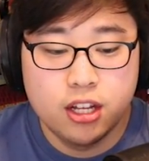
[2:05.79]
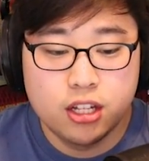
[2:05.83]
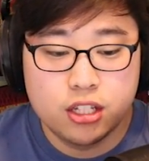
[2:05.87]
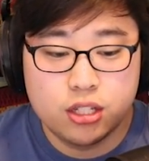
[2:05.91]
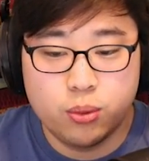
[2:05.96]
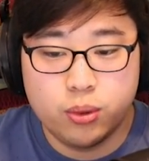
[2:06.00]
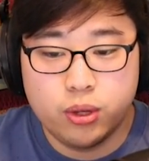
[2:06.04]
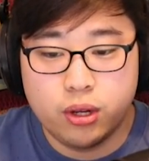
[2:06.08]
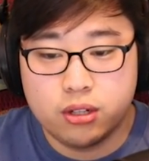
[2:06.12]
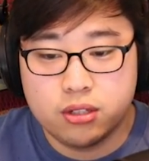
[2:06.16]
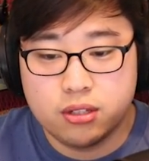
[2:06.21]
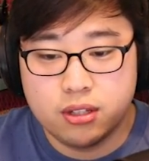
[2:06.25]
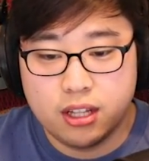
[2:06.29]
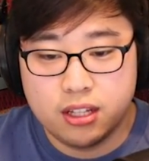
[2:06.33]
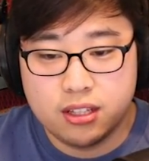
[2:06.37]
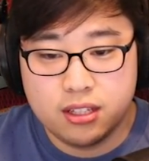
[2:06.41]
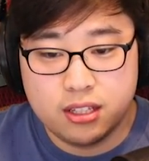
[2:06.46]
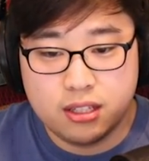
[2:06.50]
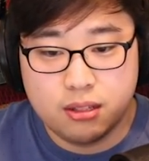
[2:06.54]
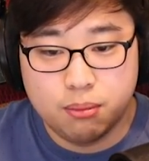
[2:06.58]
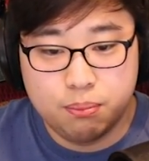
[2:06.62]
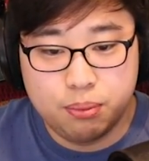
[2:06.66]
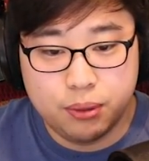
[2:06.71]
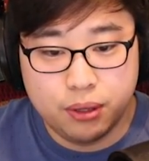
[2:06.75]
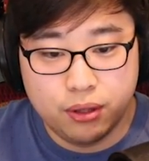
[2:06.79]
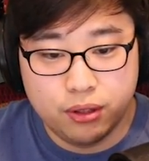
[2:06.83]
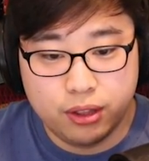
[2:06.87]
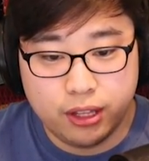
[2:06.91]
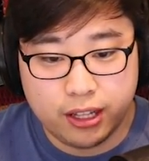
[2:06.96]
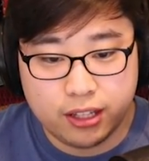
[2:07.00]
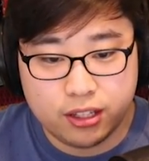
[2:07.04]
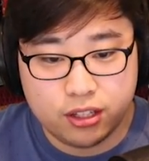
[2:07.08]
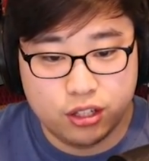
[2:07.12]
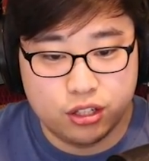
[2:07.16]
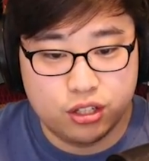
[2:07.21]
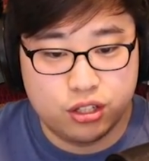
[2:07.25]
So we also then need to build
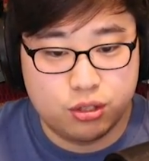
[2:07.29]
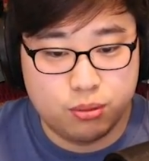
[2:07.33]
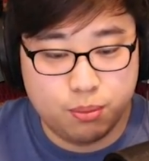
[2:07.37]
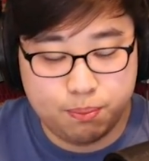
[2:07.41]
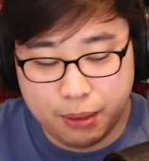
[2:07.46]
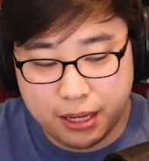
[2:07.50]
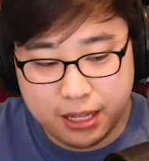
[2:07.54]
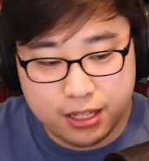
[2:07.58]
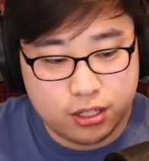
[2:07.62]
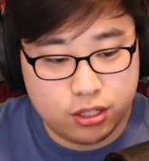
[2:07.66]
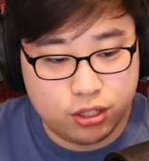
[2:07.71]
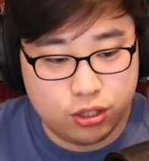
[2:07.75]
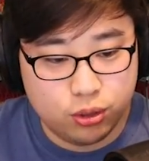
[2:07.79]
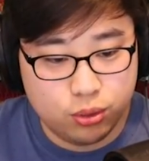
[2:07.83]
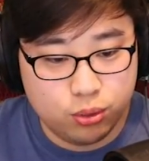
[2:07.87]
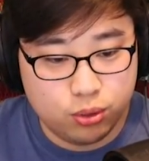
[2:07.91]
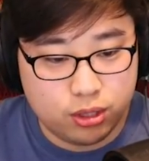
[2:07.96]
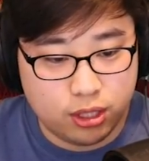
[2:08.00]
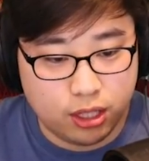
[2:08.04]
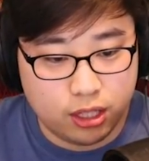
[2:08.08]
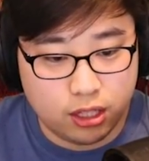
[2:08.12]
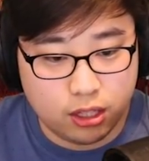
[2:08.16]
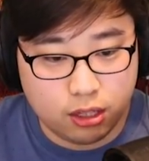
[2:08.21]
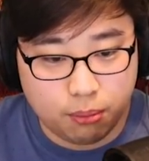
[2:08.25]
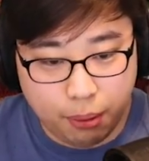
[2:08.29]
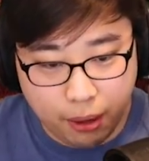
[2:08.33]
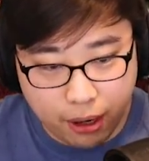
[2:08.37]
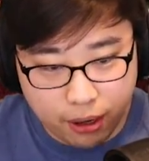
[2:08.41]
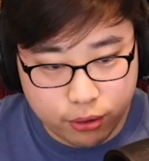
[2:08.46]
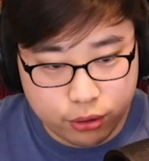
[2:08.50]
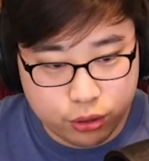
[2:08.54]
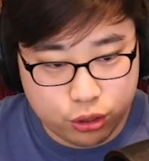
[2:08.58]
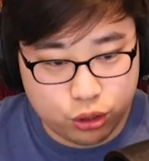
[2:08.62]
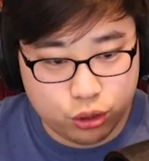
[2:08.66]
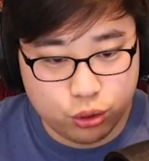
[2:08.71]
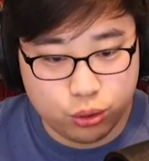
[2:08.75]
like the space suits and then the
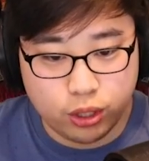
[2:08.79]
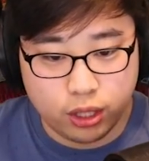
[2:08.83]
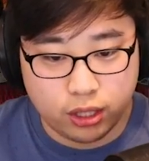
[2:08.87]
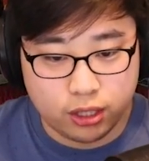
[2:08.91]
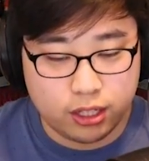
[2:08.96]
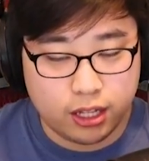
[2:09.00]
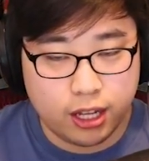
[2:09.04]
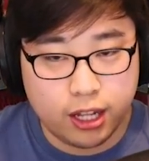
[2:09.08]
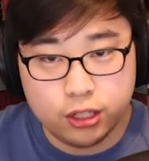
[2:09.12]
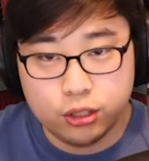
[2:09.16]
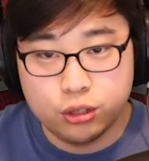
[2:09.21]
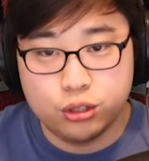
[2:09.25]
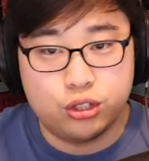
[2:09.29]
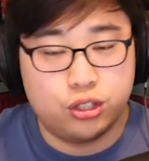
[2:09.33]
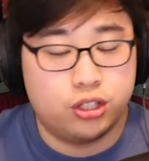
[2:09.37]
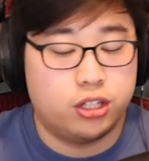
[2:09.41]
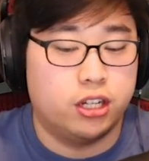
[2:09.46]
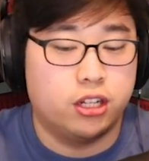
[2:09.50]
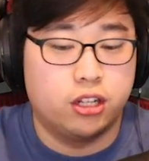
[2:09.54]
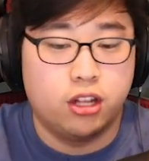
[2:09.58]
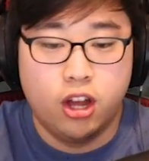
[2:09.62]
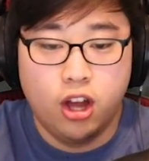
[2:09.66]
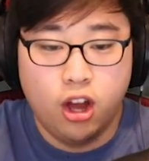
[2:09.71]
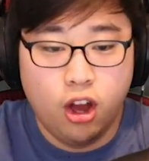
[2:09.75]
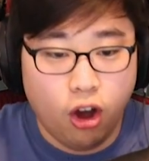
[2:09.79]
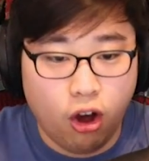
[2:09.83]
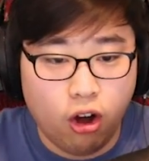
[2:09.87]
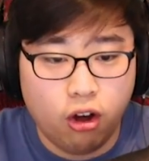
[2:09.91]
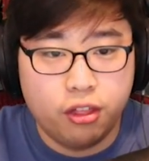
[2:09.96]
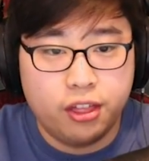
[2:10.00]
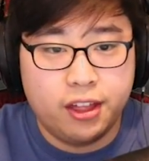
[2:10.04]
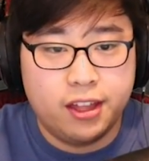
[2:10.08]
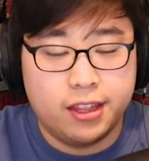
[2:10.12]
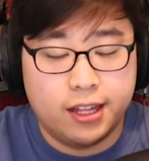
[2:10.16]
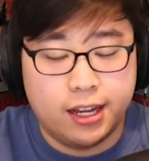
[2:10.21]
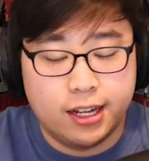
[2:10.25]
parachute and the energy and
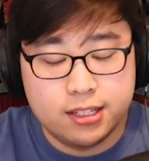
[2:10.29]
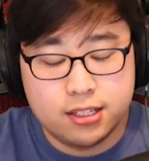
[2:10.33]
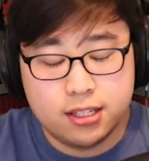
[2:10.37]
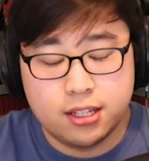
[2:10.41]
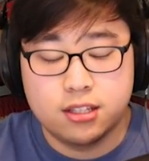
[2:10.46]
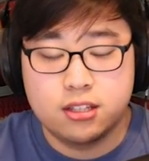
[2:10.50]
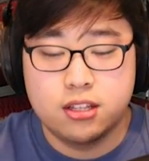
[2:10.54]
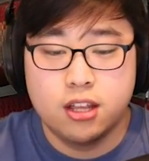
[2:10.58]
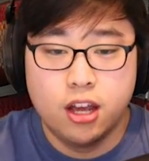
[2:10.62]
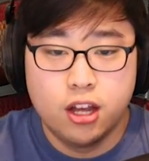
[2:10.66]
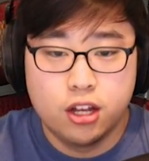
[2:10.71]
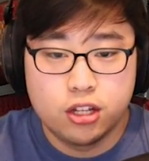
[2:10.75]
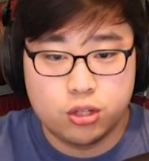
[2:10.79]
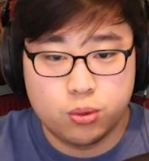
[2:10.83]
all that nonsense.